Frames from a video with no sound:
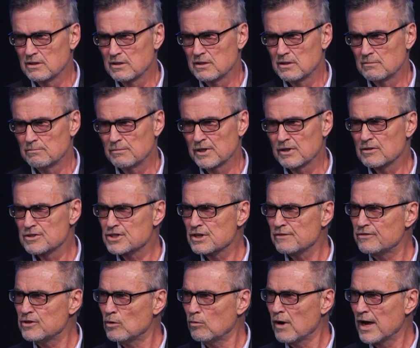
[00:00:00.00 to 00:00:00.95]
Because if
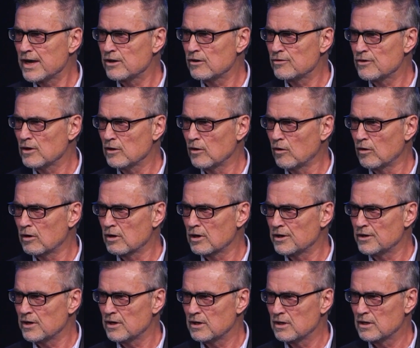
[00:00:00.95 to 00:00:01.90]
you wait on the Lord,
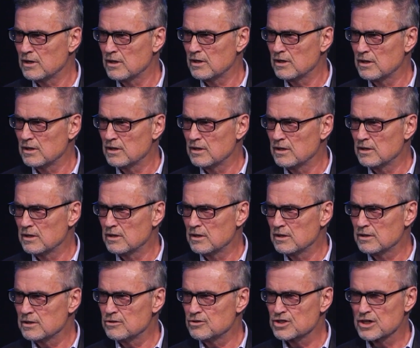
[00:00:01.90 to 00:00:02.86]

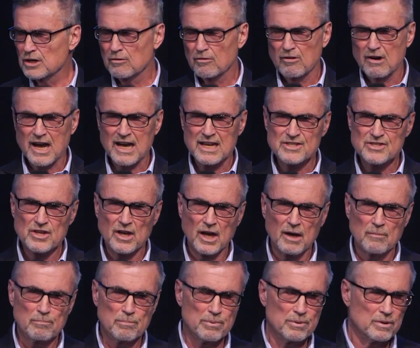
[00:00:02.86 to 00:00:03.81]
you shall rise
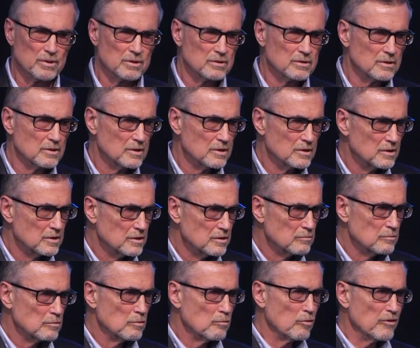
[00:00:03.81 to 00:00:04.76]
up
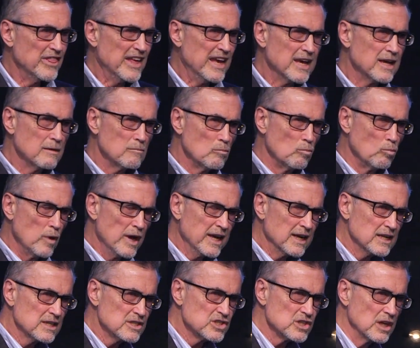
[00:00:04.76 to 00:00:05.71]
in
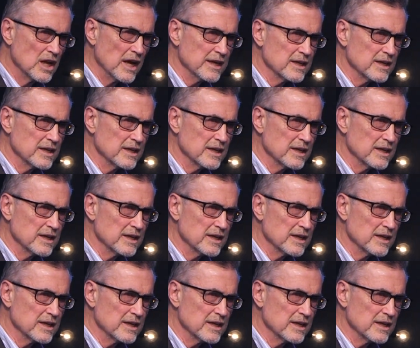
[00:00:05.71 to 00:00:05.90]
wings like